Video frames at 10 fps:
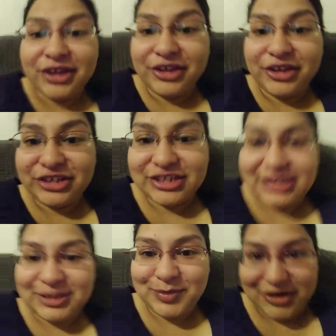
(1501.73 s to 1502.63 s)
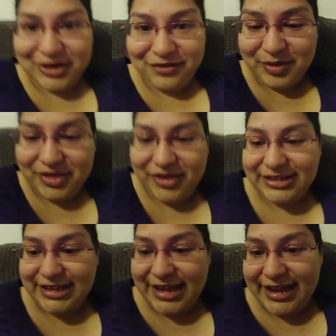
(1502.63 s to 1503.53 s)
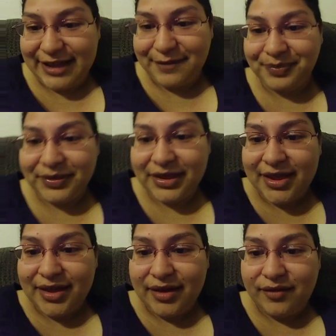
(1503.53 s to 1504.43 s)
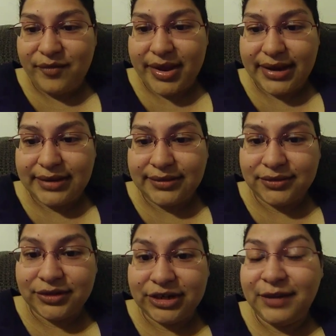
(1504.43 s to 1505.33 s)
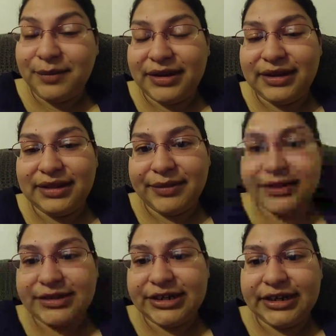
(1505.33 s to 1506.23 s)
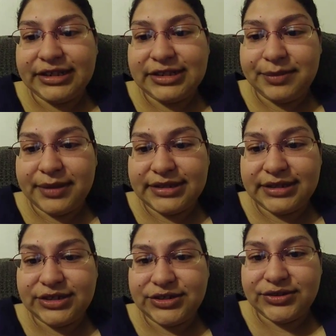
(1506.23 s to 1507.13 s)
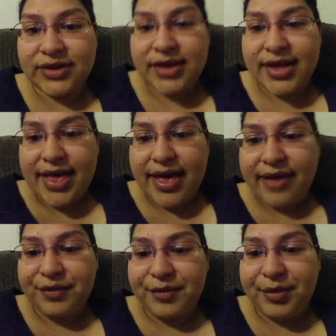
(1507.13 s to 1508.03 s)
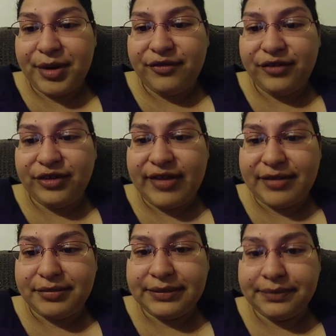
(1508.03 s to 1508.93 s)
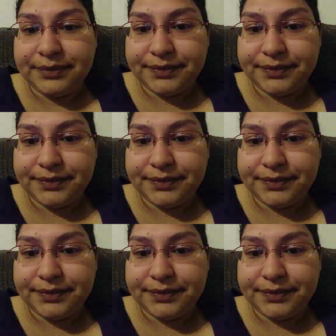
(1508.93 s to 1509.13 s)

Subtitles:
you're just as proud of your brother as I am of mine, or anybody in the military. It's a blessing to have them a part of your family.